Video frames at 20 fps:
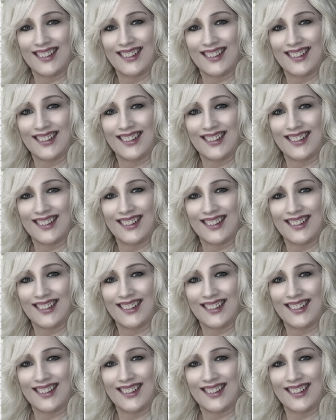
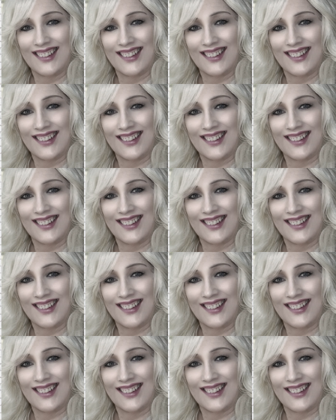
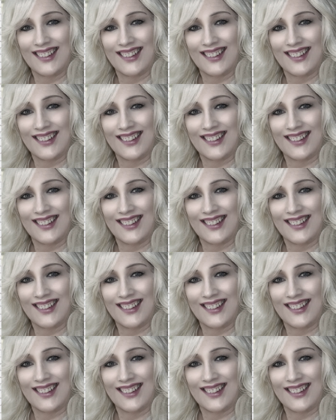
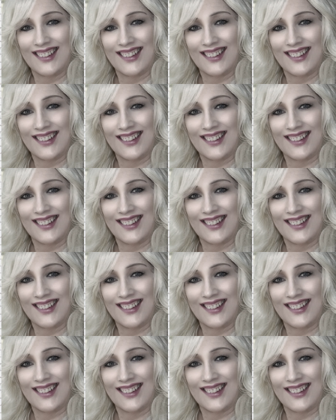(no lip movement)